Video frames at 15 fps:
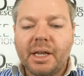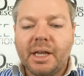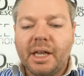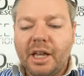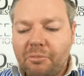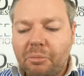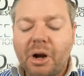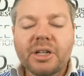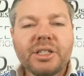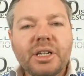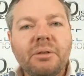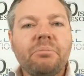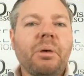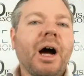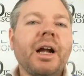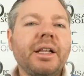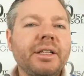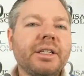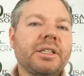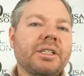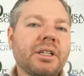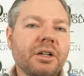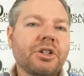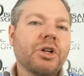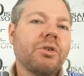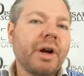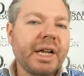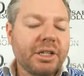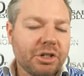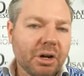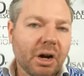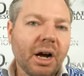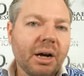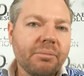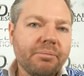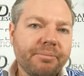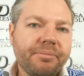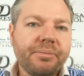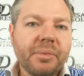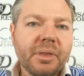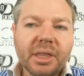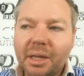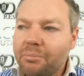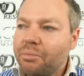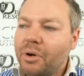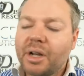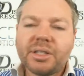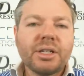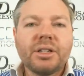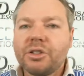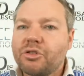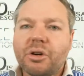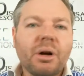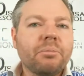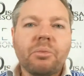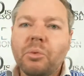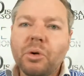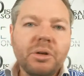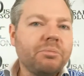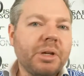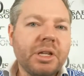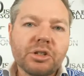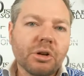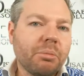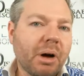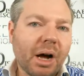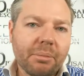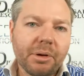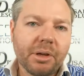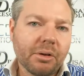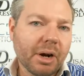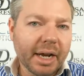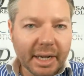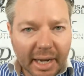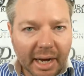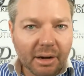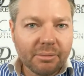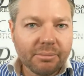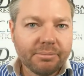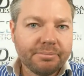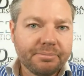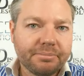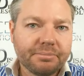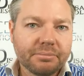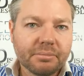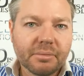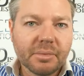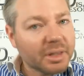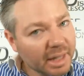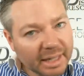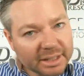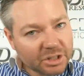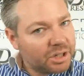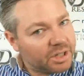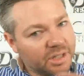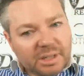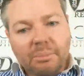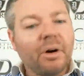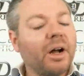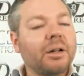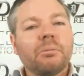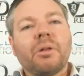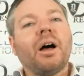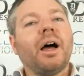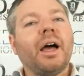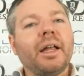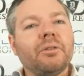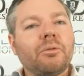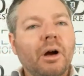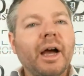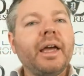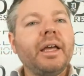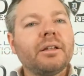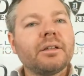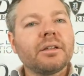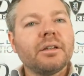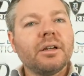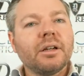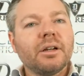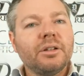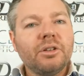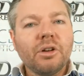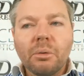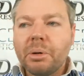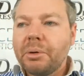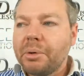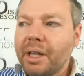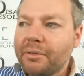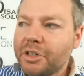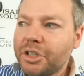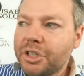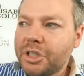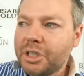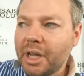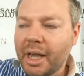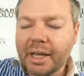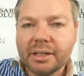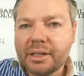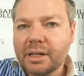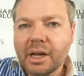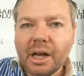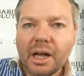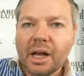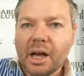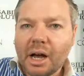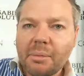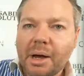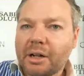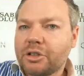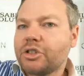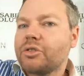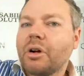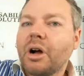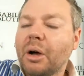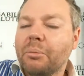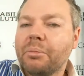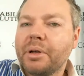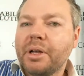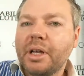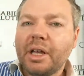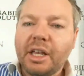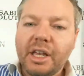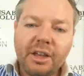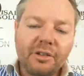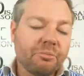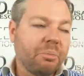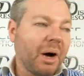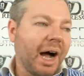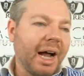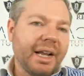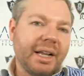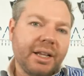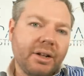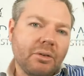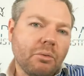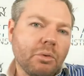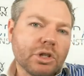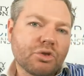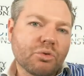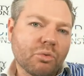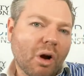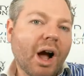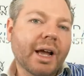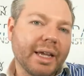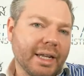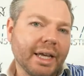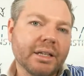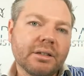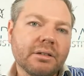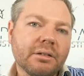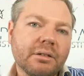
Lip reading: if President Biden did such a great job, then President Trump wouldn't be so popular right now. That's just the bottom line, right? Nobody would give a shit about Trump if Biden was rocking it.